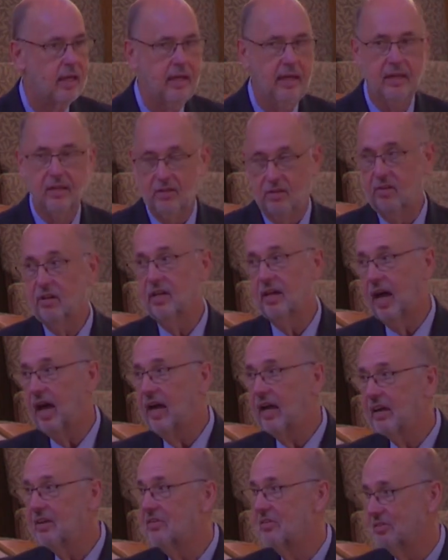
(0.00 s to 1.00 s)
You and I,
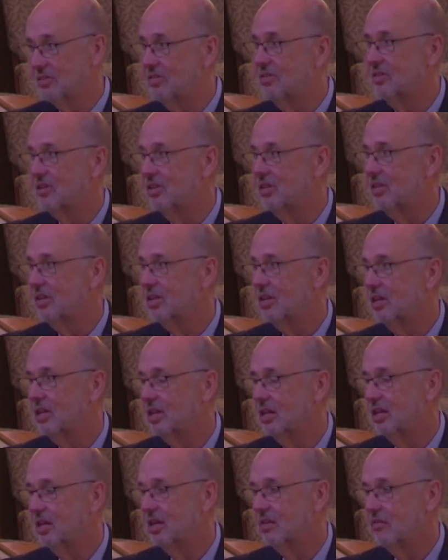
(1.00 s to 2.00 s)

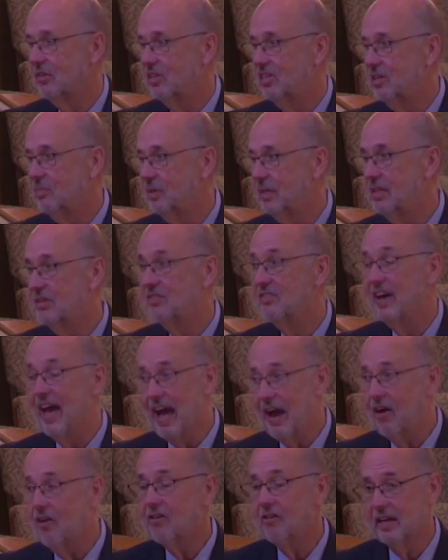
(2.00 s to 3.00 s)
we should be
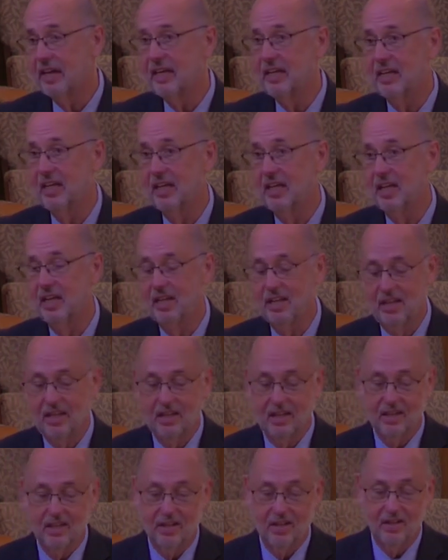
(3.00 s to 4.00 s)
devouring
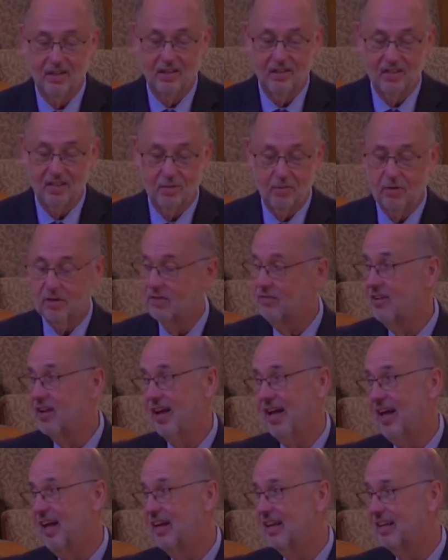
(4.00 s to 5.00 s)
the Word of God
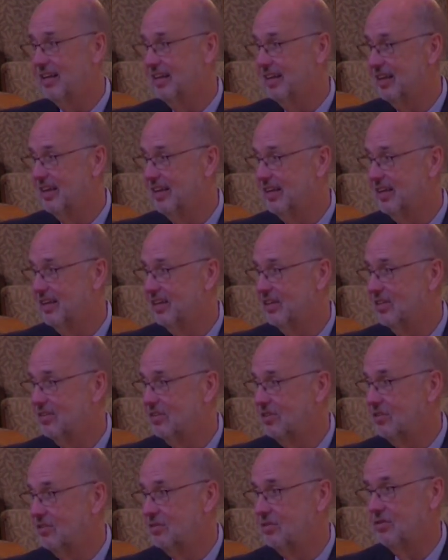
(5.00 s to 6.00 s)

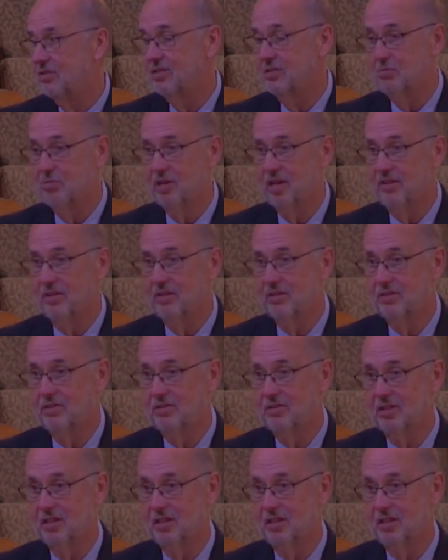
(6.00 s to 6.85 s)
sisters and brothers.